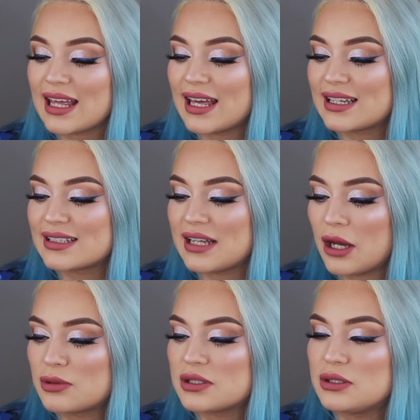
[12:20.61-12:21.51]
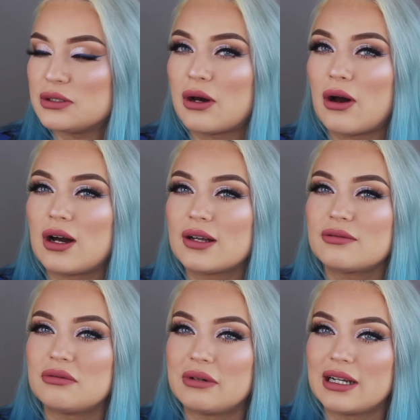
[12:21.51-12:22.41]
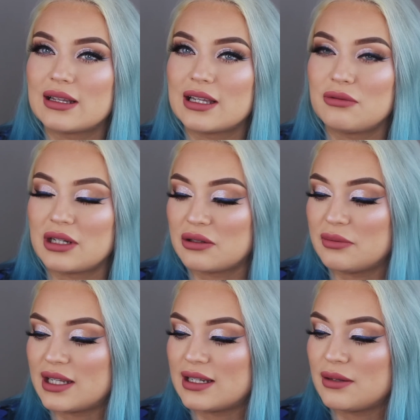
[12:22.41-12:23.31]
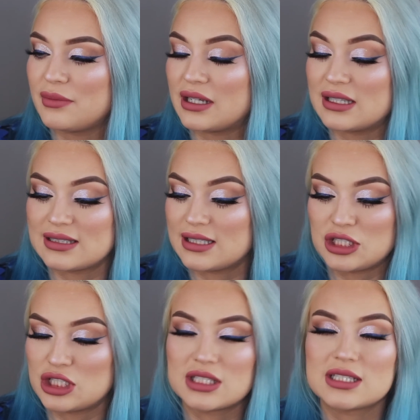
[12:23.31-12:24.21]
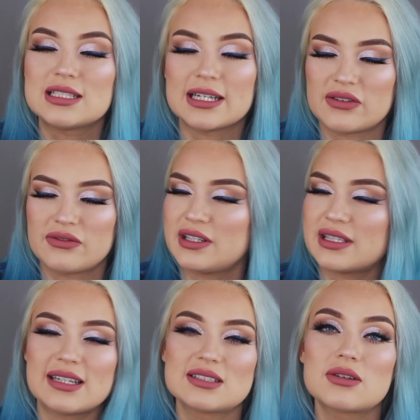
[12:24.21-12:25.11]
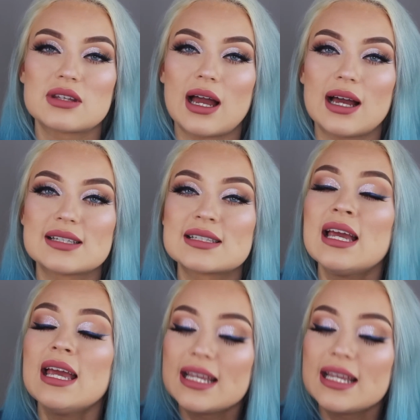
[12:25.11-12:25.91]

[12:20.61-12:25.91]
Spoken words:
and I would not really recommend it because it just doesn't feel nice on the eyes.